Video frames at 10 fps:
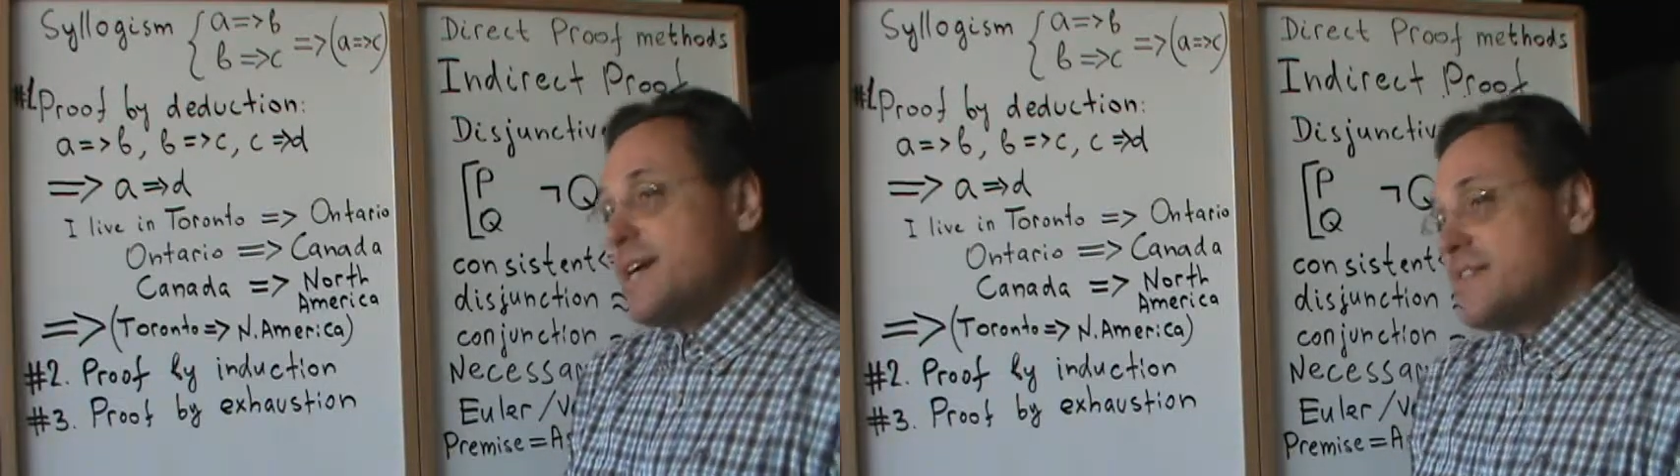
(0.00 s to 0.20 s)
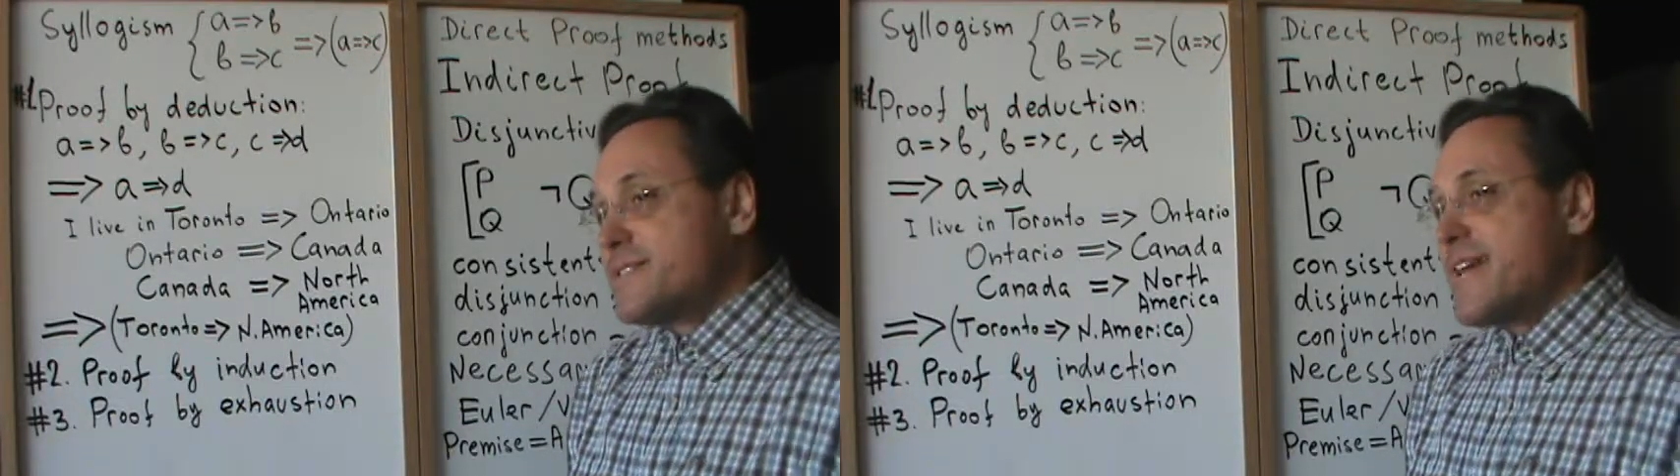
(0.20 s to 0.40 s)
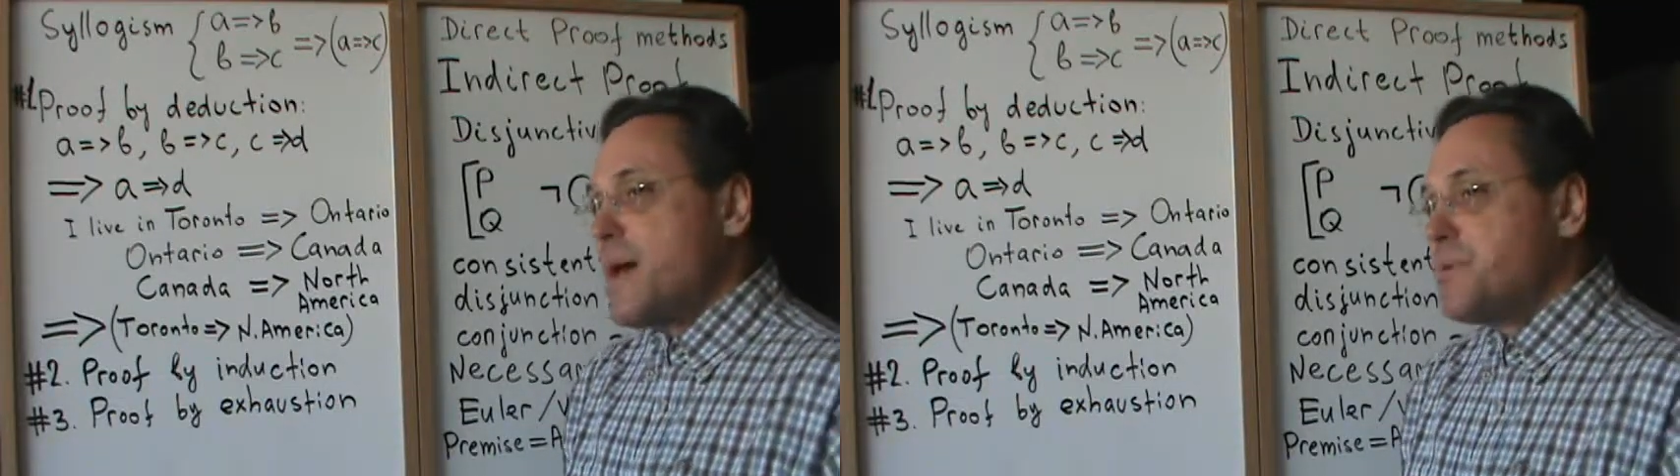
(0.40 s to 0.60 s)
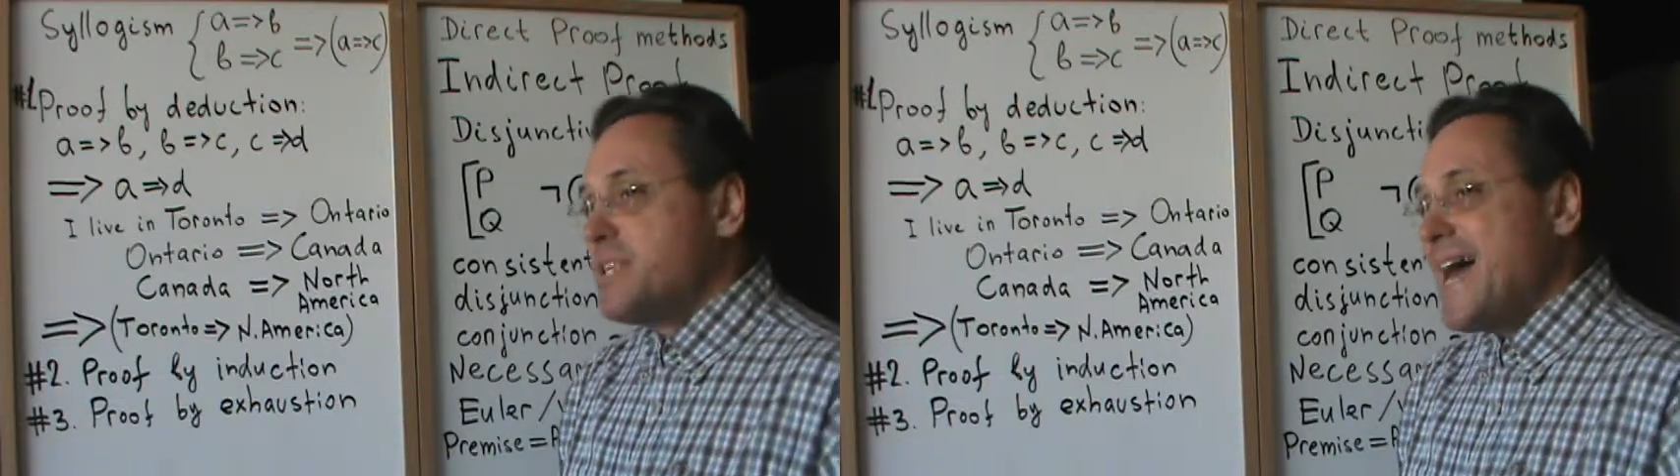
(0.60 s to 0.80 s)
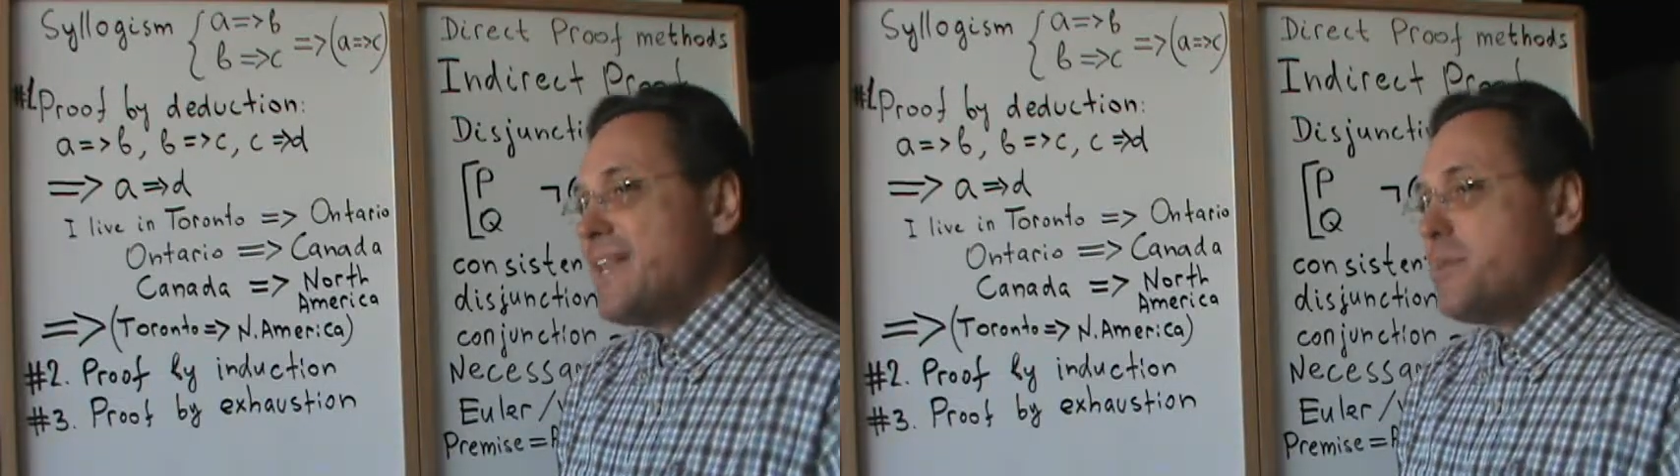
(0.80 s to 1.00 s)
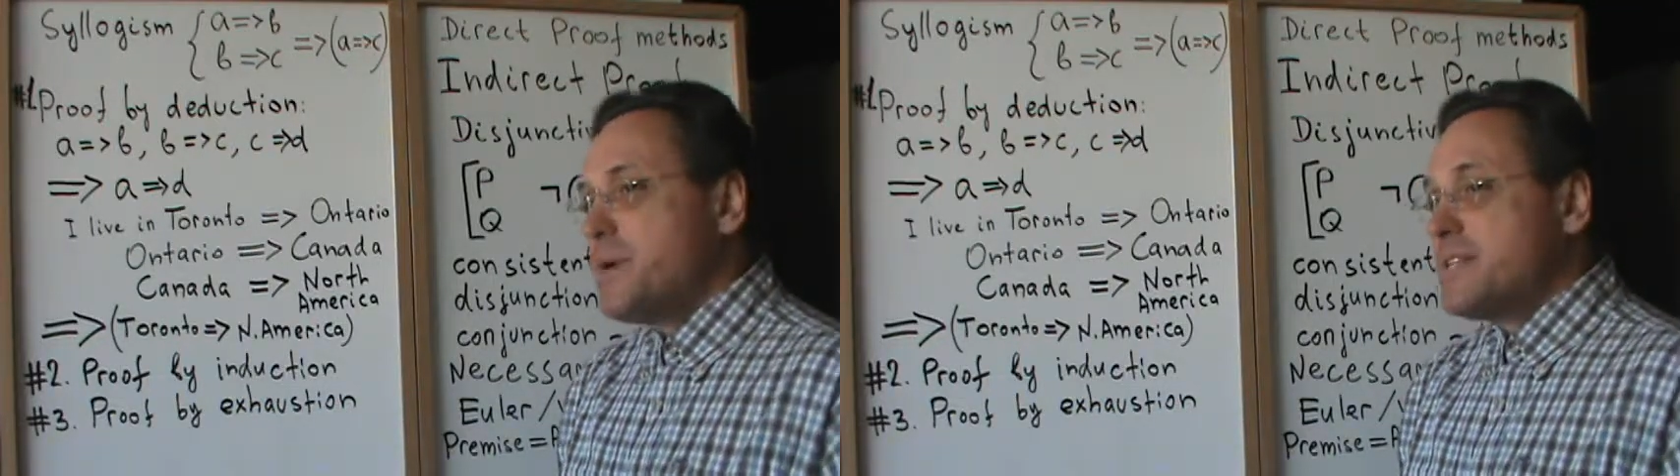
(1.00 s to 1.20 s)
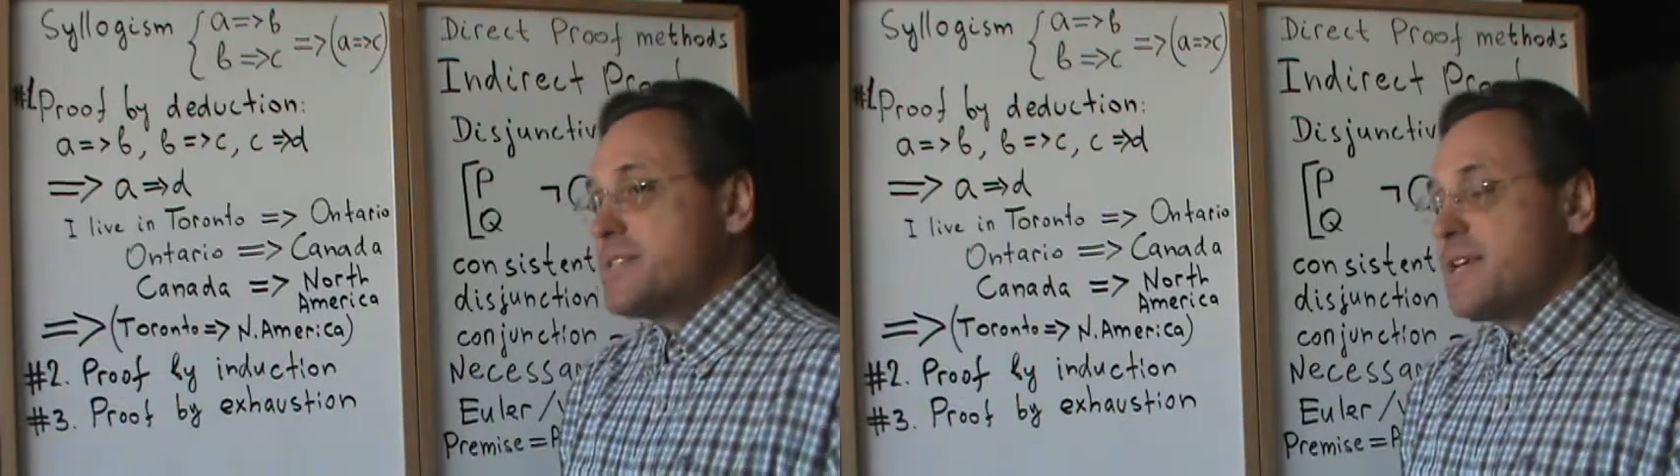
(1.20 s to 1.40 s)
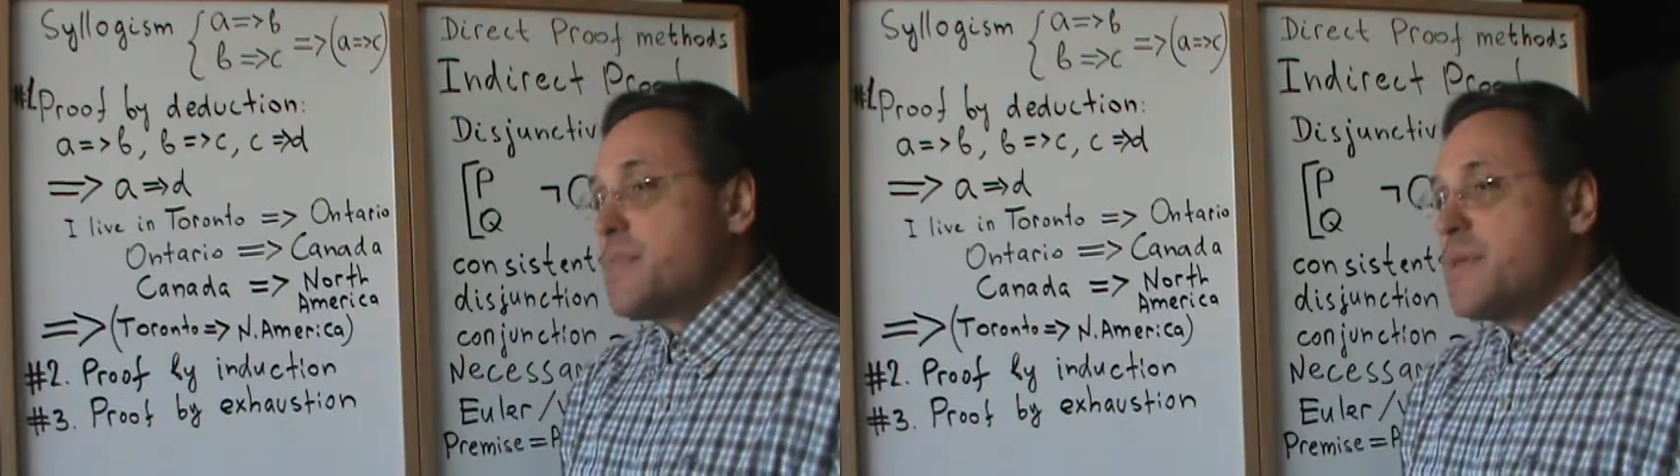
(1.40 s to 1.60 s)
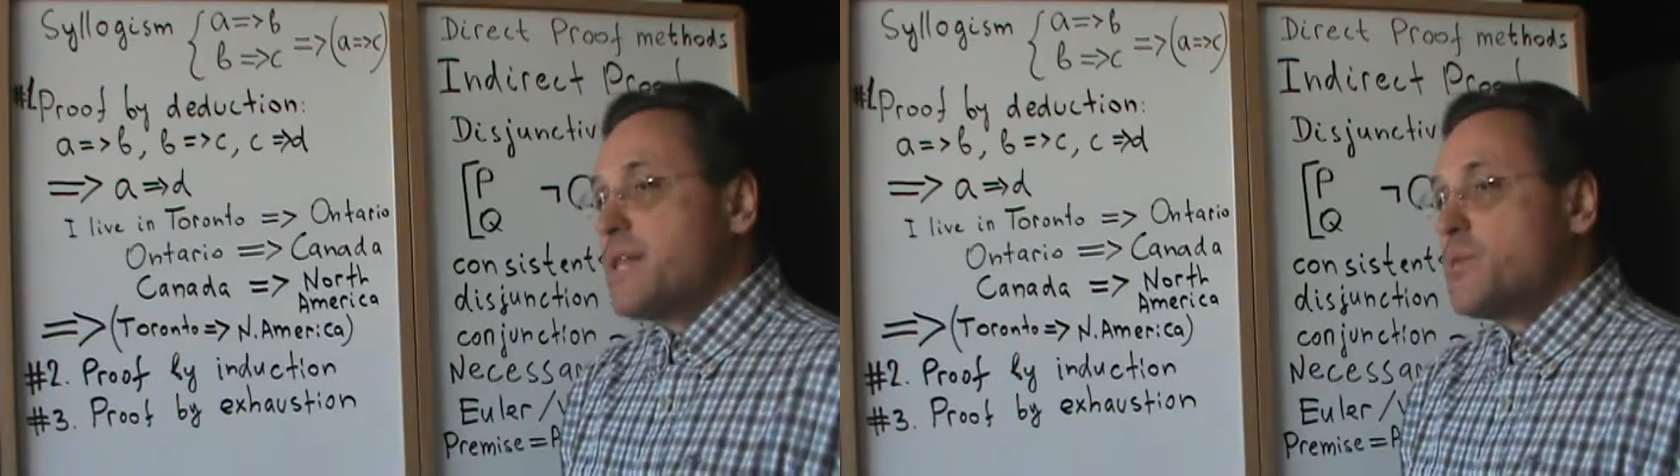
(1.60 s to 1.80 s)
examine elements and then